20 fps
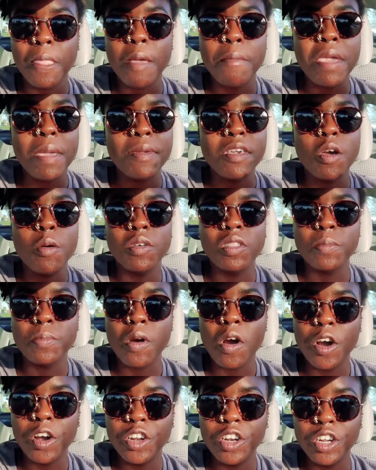maybe go with a
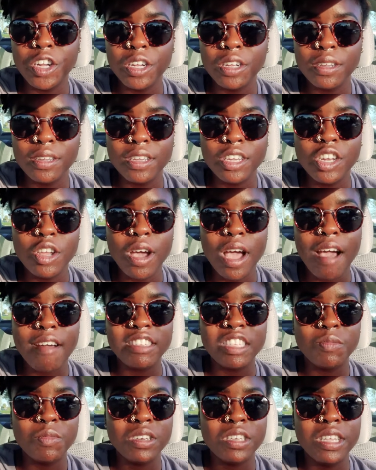partner, you know,
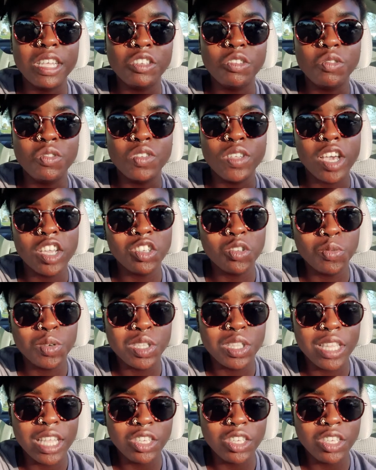have someone that you schedule with,